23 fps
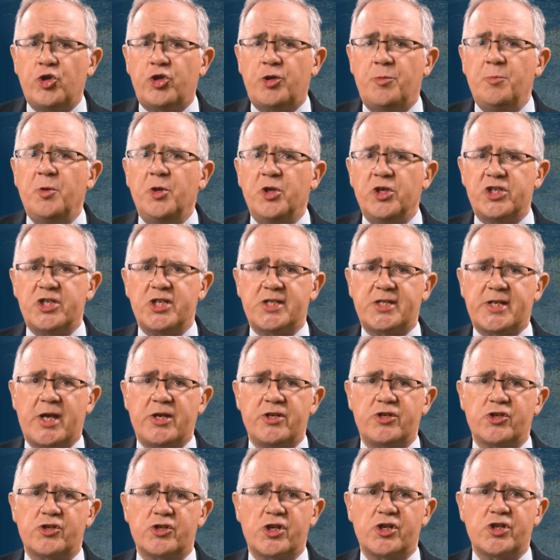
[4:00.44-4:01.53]
community
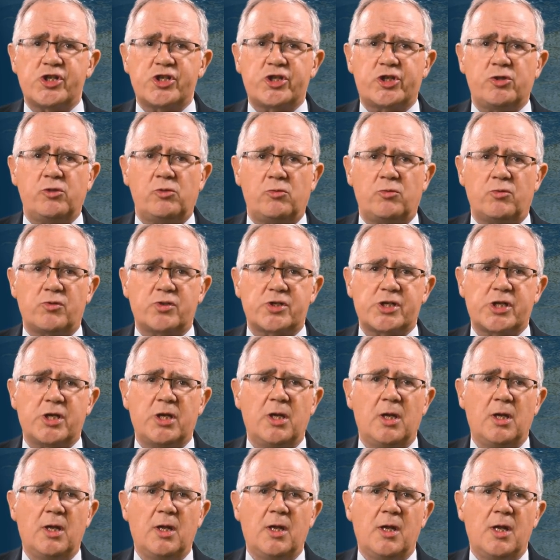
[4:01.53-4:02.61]
centres and schools
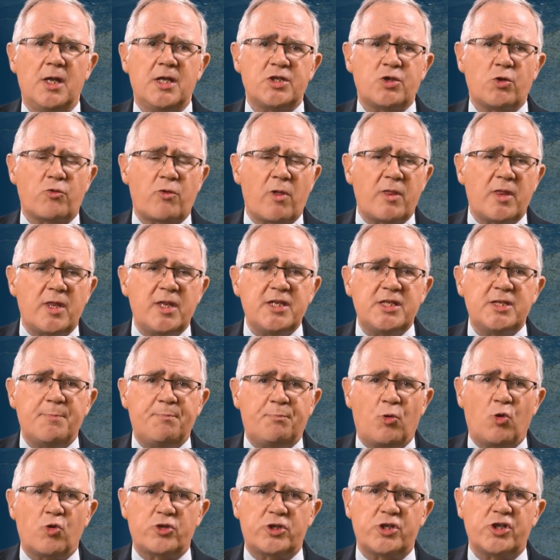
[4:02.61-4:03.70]
so that these
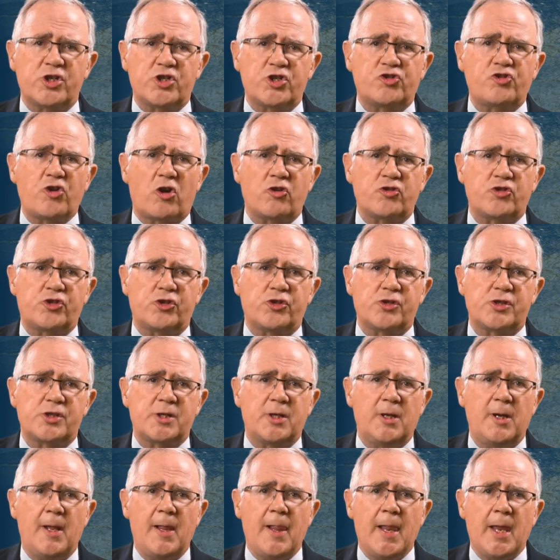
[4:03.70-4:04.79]
important structures
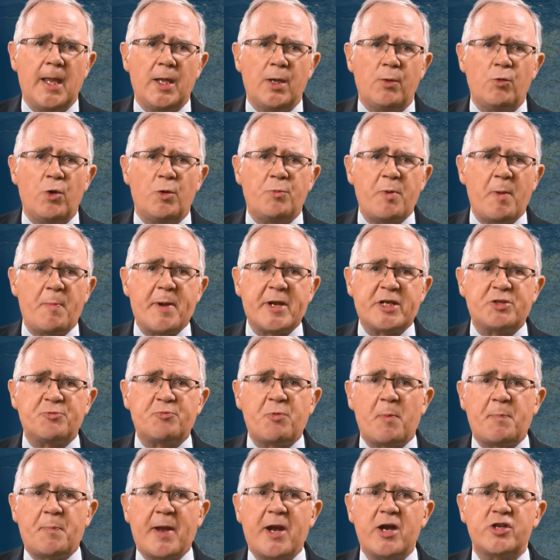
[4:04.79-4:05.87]
will be better
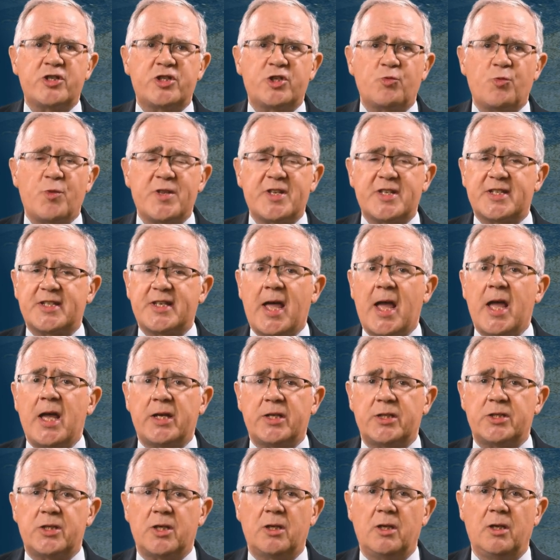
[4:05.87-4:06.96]
prepared to
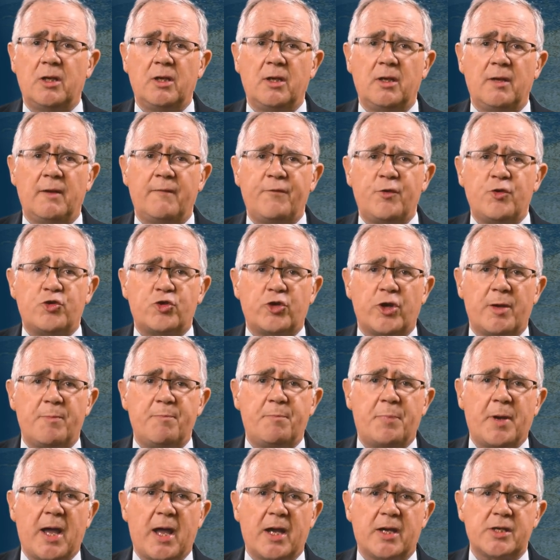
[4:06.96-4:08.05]
withstand future
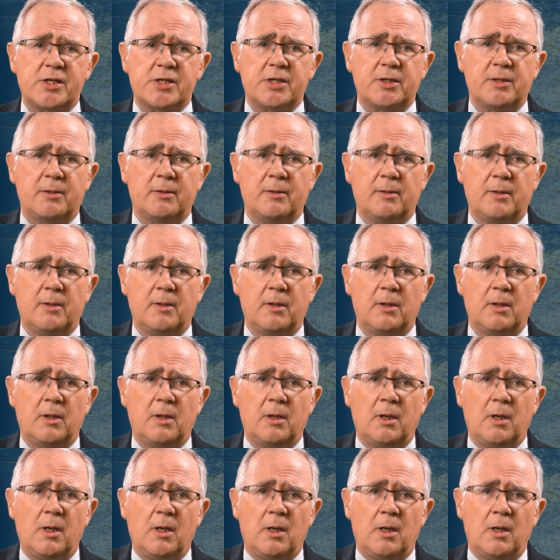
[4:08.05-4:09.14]
impacts.
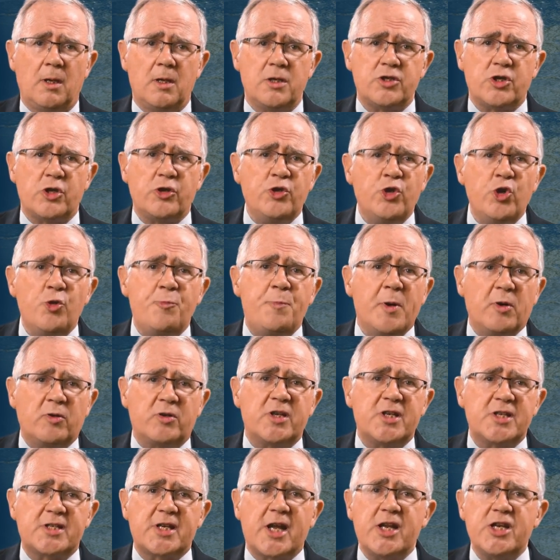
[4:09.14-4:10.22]
So new
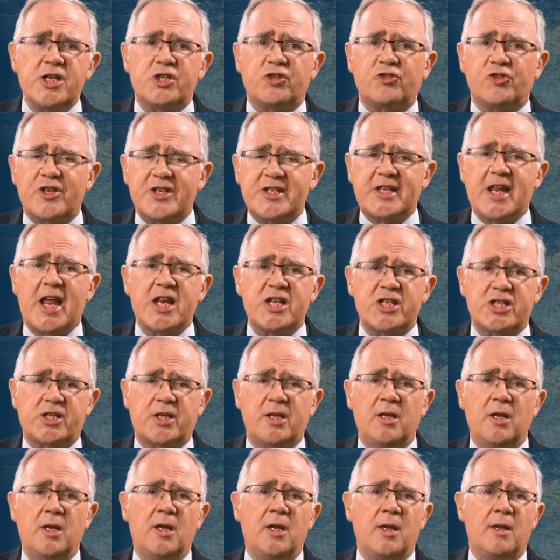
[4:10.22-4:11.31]
building sites are assessed
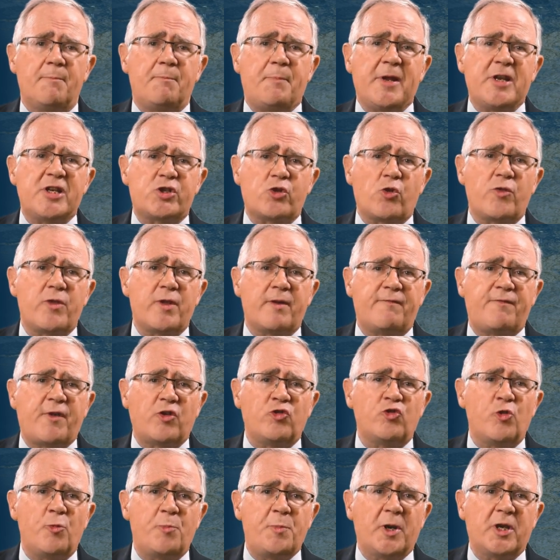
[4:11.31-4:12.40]
based on their
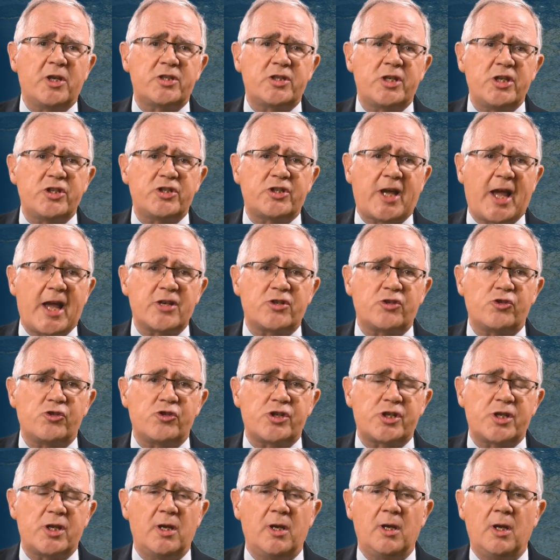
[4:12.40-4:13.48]
vulnerability to
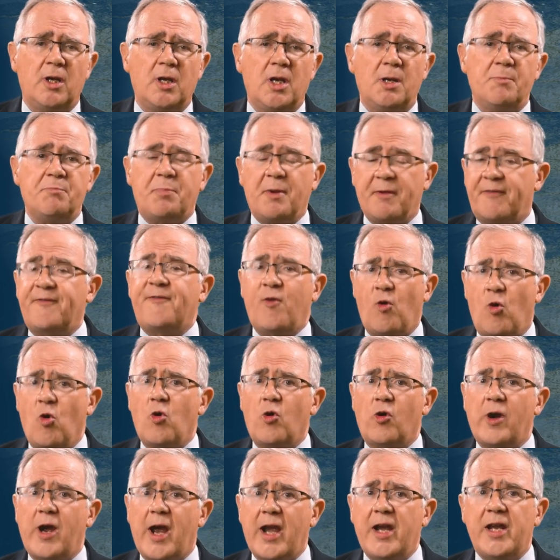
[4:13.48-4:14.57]
hazards
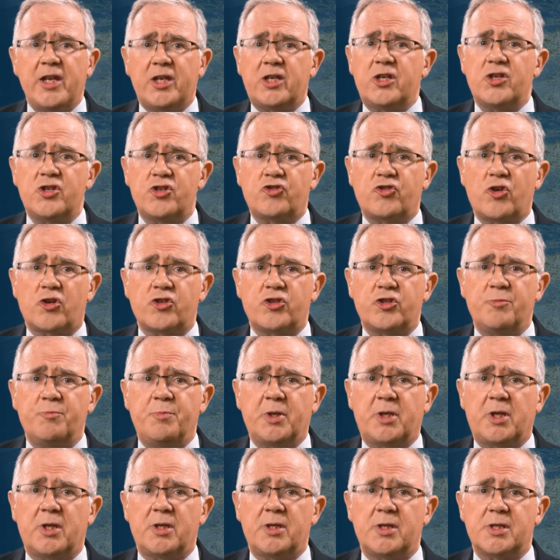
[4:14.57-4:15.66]
before any construction
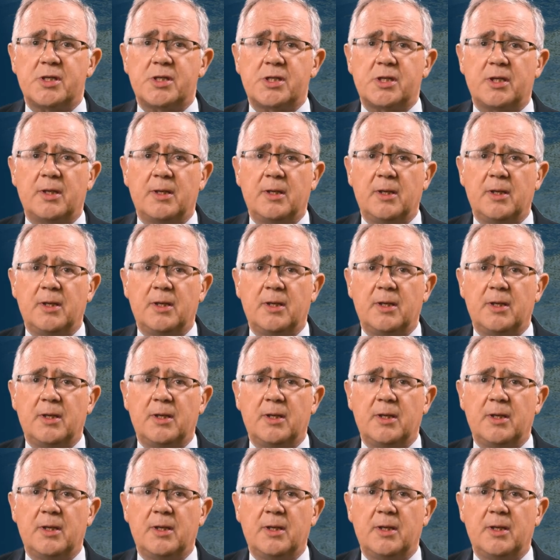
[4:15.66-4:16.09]
begins,